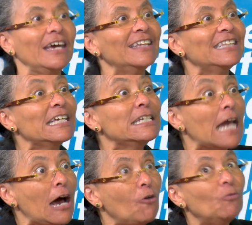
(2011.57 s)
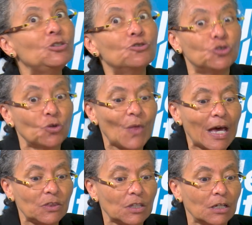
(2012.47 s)
And then now when you do
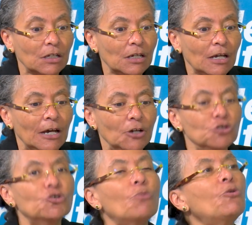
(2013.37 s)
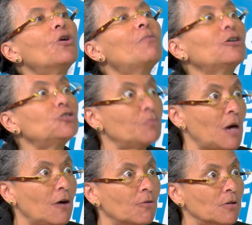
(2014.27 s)
that thing, you know more about your
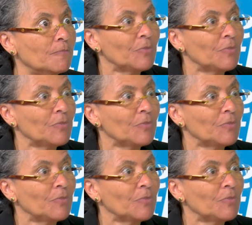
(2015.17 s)
power.